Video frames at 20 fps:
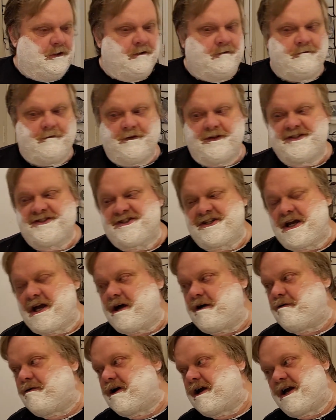For the
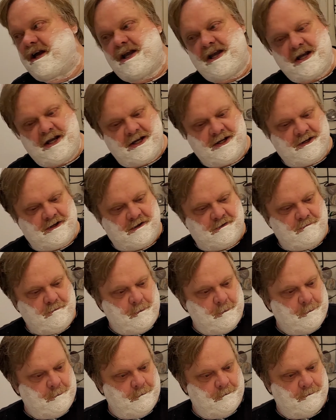shower, I had a...
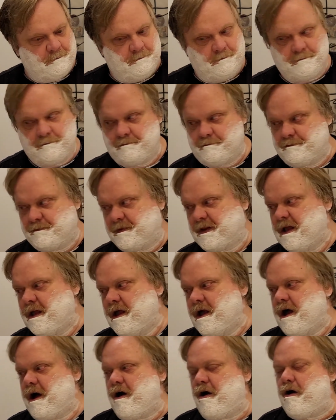
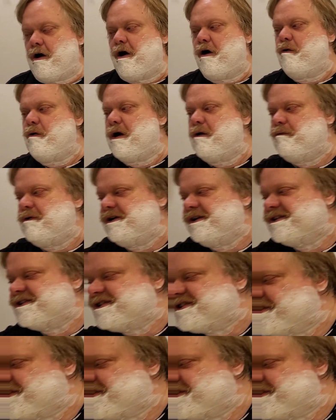Oh, I wanted to